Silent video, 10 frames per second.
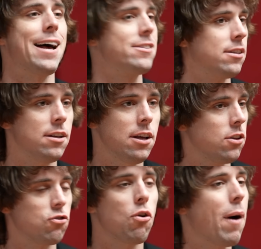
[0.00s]
it hasn't
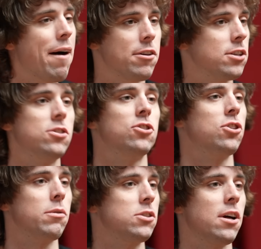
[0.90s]
there's yeah. no evidence to
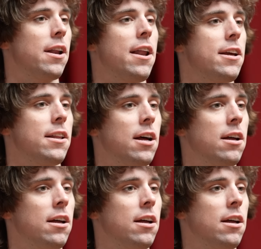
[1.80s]
show it's done any of